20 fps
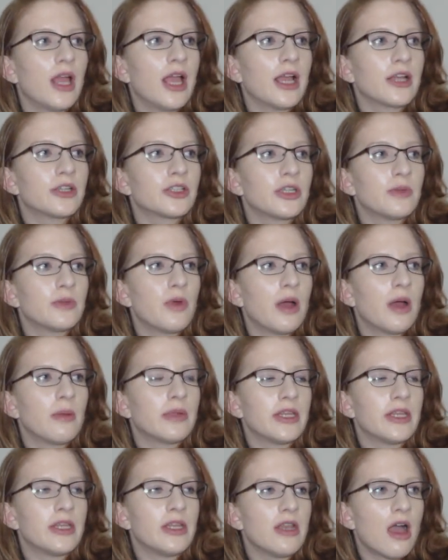Actually,
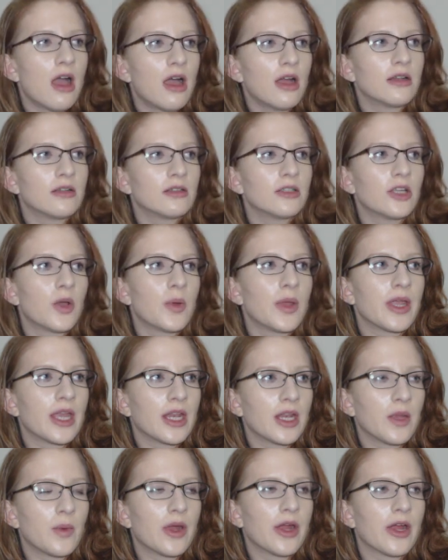probably not going
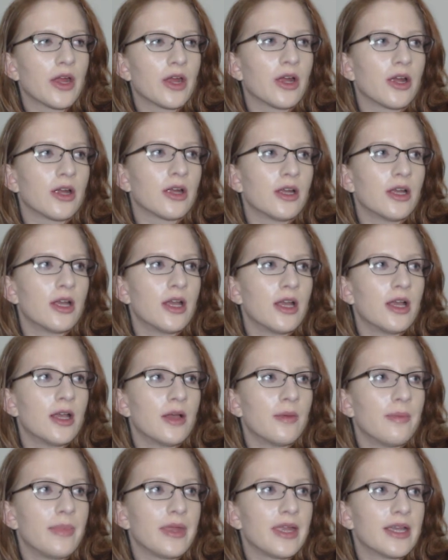anywhere
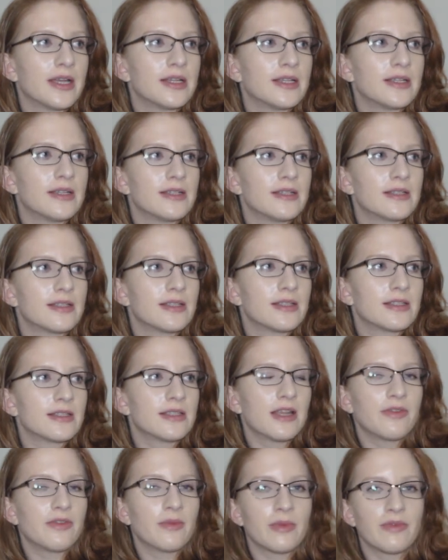because
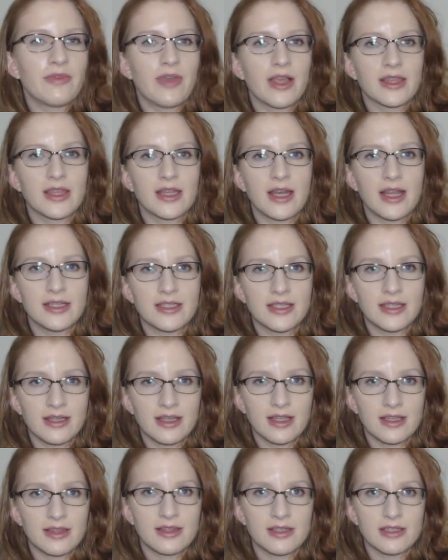aside from the fact that I didn't
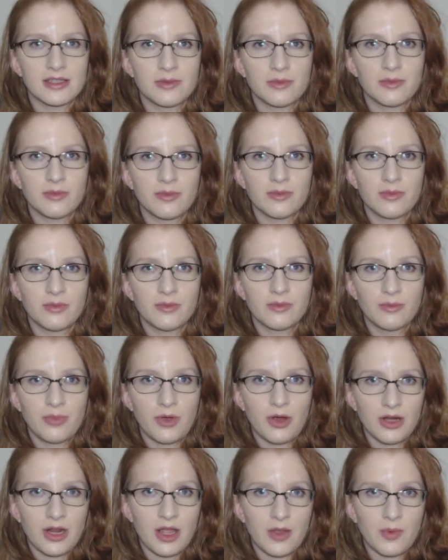get this
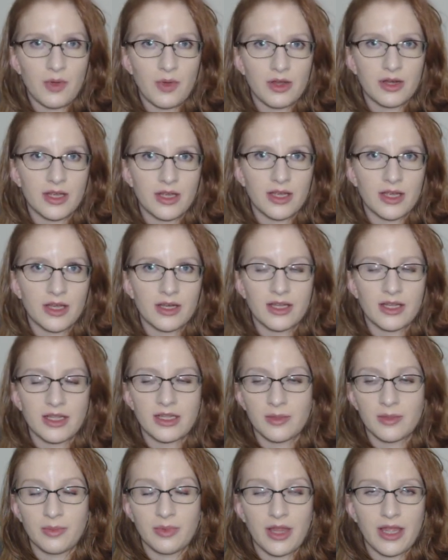part I wanted
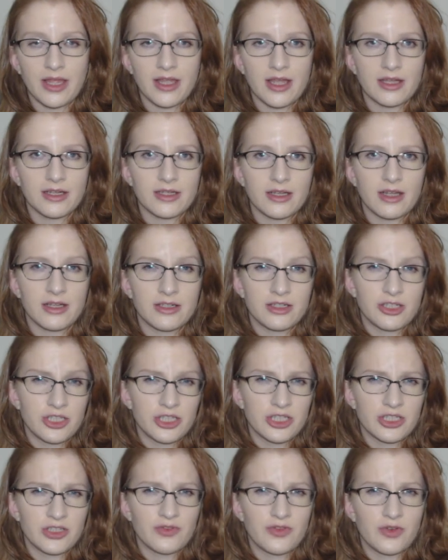in the play I
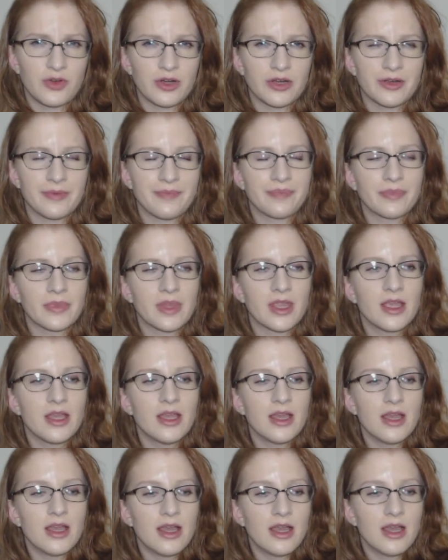auditioned for,
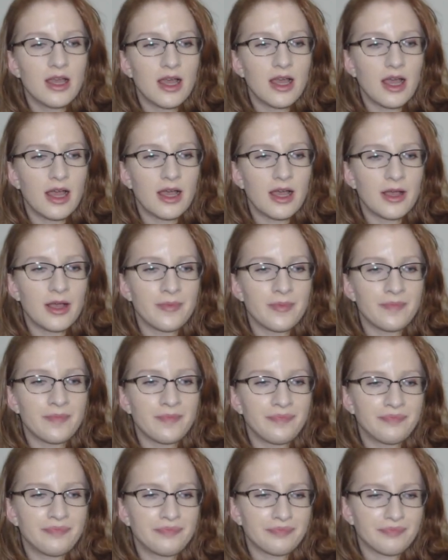
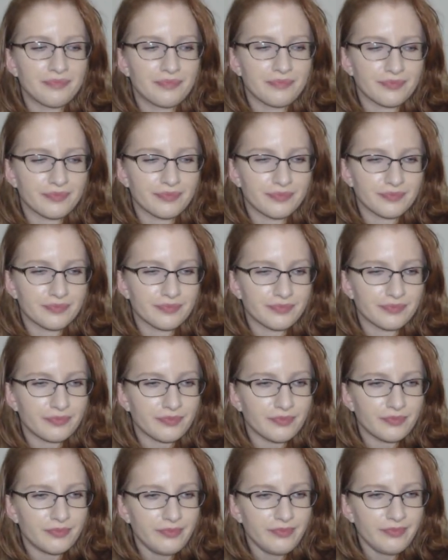um,
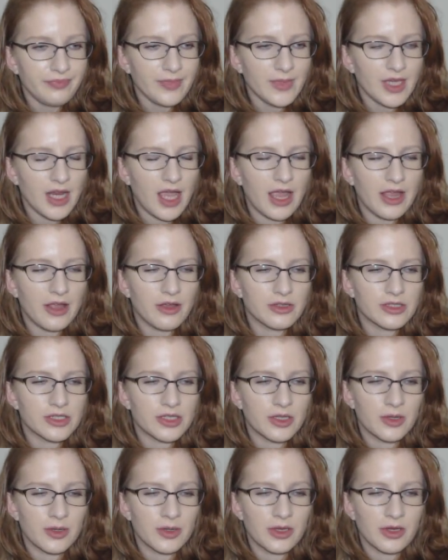I
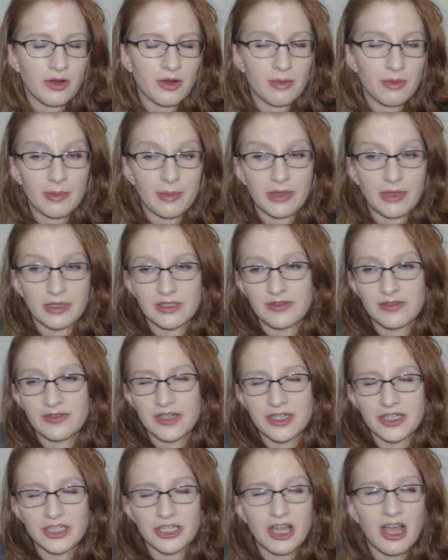also, you know, I'm about to
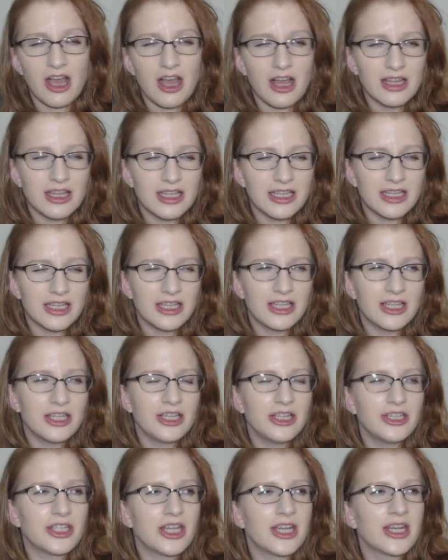finish
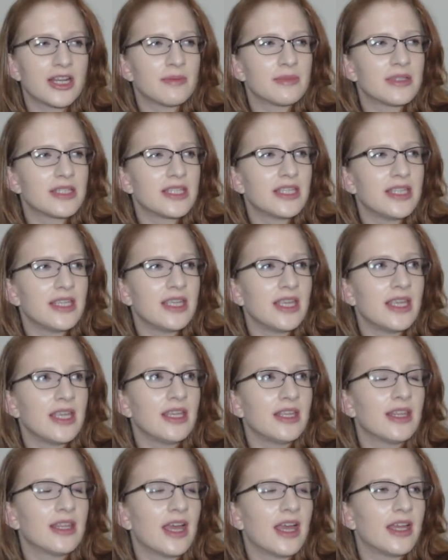college and I'm
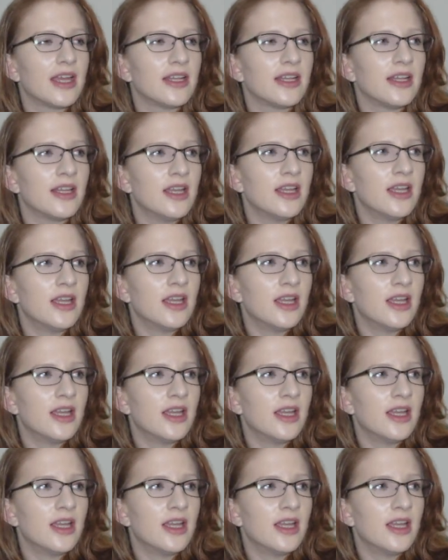seeing that